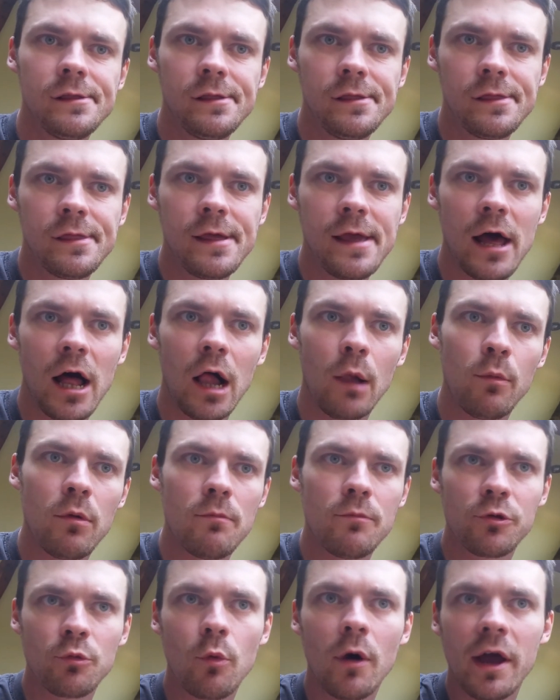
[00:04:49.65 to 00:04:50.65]
the
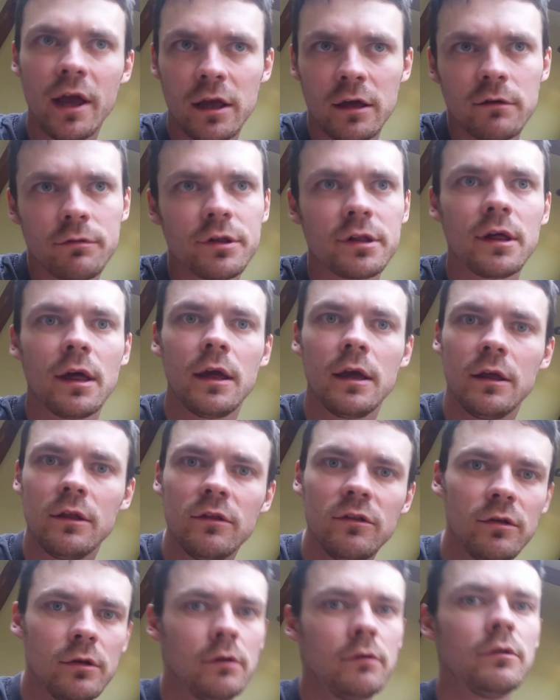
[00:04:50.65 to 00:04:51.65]
album's way of
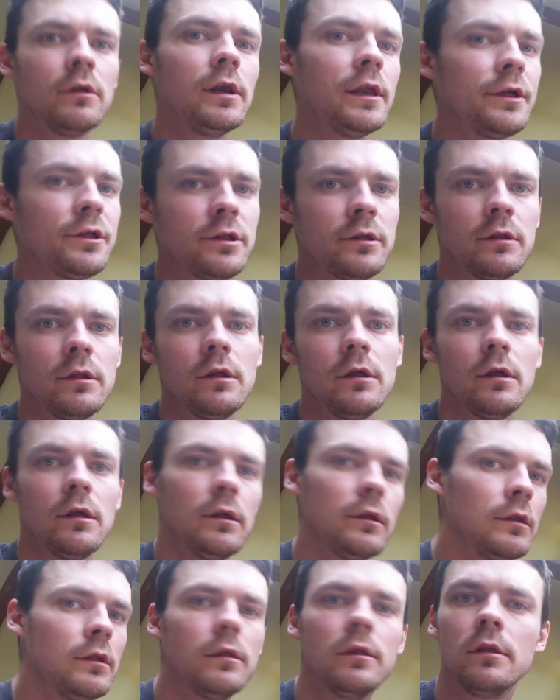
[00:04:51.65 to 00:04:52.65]
saying to the
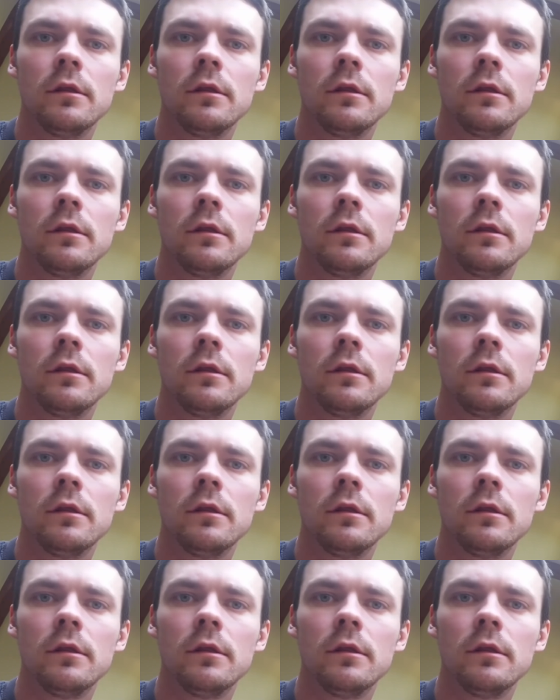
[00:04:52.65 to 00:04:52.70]
listener,